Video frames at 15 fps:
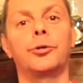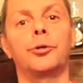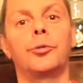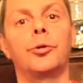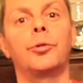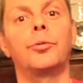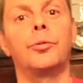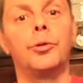You
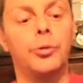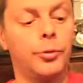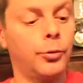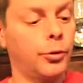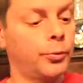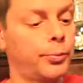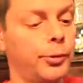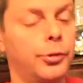
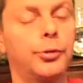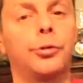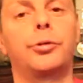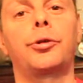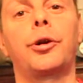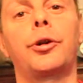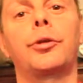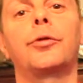won't be
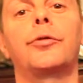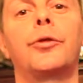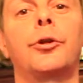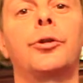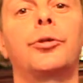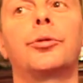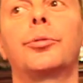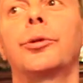
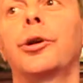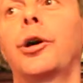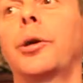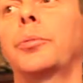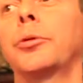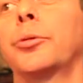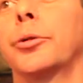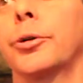dissatisfied. You'll be
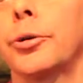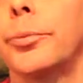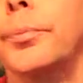happy with it.